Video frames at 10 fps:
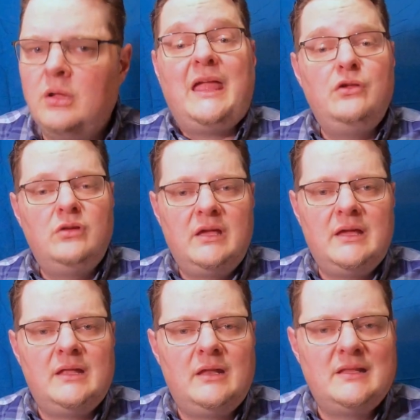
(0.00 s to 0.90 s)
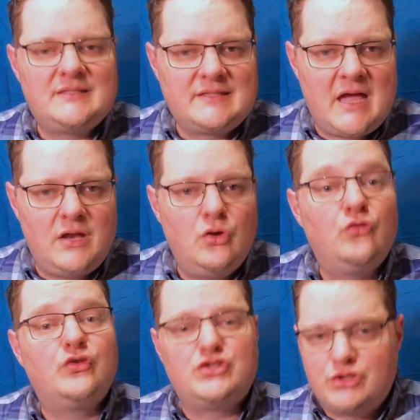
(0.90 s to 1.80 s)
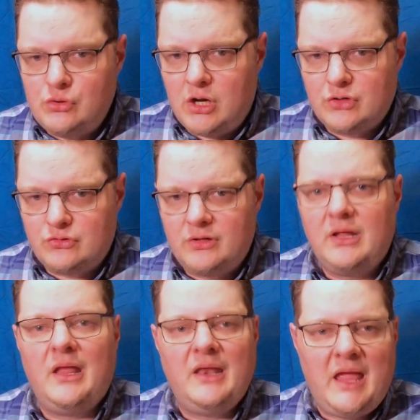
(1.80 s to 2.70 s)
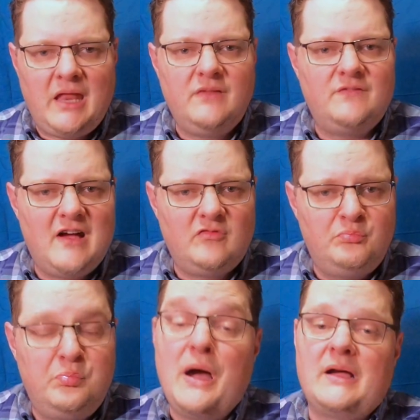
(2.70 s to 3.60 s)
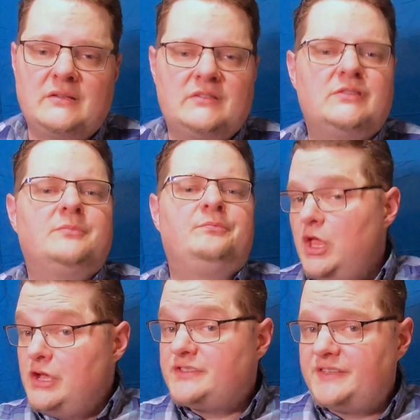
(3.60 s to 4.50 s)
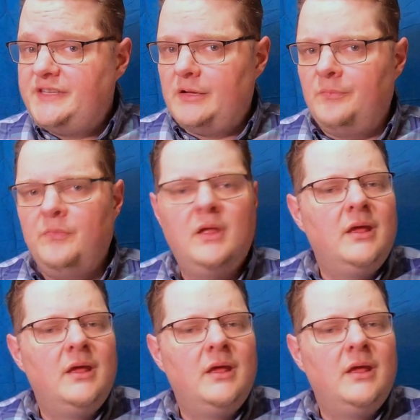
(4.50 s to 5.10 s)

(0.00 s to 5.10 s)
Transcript: can you get instead for $285? Here's the deal.